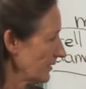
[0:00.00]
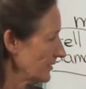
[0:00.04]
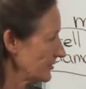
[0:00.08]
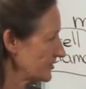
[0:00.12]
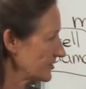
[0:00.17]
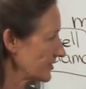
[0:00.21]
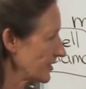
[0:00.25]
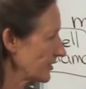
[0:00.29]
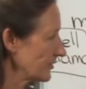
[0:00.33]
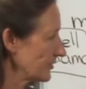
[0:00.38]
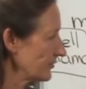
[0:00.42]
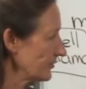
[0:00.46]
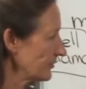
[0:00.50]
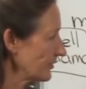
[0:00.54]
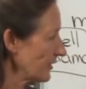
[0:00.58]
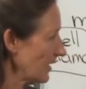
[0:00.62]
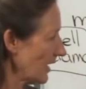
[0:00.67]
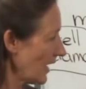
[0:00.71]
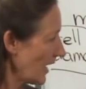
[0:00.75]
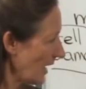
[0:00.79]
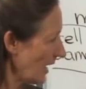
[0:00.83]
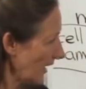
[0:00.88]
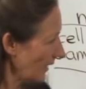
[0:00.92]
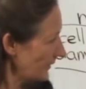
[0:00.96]
So you're
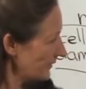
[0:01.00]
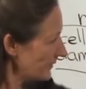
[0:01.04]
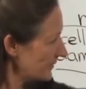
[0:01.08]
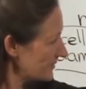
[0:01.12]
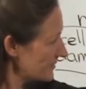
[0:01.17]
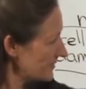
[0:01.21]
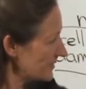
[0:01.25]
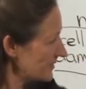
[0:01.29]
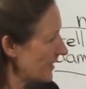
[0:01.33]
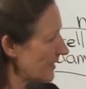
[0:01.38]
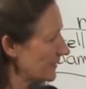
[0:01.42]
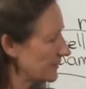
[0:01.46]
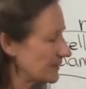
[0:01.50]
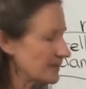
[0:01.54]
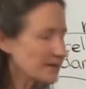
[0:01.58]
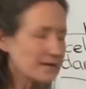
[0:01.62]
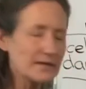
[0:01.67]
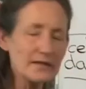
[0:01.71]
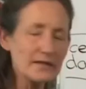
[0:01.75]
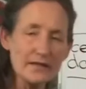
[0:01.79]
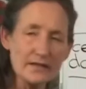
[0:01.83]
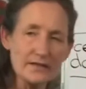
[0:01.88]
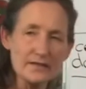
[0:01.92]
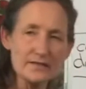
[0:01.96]
understanding
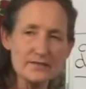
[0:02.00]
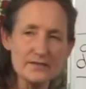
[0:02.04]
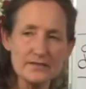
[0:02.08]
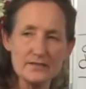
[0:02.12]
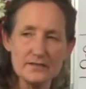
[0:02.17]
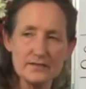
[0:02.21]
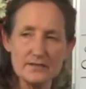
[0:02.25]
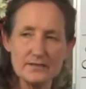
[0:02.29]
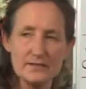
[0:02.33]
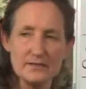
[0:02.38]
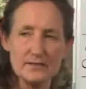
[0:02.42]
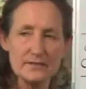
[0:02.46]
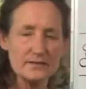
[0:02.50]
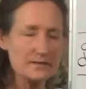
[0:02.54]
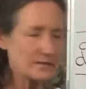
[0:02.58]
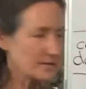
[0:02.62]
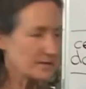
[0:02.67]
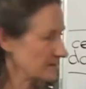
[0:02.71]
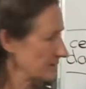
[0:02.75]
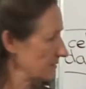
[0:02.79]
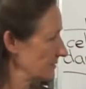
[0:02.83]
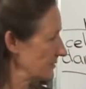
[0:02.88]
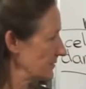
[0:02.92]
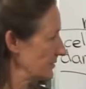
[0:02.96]
this
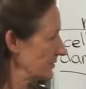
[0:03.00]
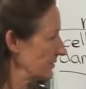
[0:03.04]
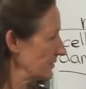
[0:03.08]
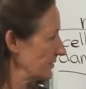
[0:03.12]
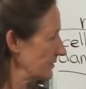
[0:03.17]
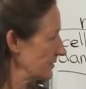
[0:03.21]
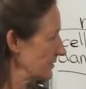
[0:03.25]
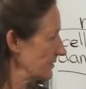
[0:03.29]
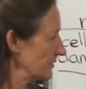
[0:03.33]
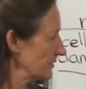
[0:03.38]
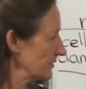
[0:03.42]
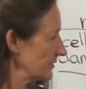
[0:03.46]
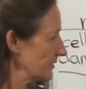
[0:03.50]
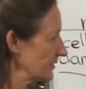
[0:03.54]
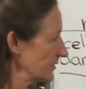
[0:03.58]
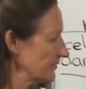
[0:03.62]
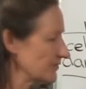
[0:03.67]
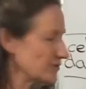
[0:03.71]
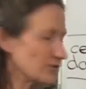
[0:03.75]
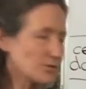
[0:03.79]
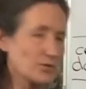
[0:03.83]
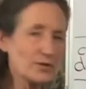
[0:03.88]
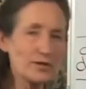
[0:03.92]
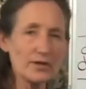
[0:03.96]

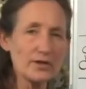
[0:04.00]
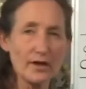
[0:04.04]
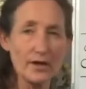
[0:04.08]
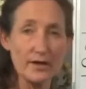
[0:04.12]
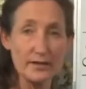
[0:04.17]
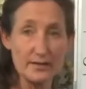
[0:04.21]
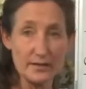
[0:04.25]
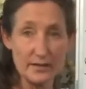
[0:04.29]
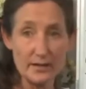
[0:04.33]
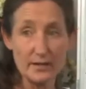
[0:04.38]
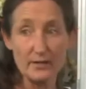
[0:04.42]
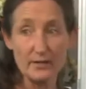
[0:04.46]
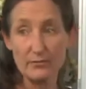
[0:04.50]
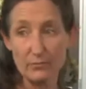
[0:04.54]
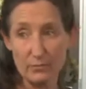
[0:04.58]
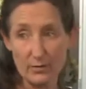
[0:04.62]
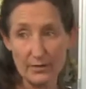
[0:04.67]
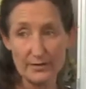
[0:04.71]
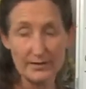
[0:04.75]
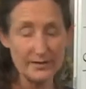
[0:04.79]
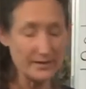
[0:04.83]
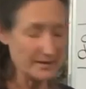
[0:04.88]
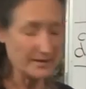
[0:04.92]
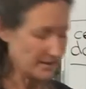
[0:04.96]
gives you an idea of
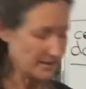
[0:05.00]
what the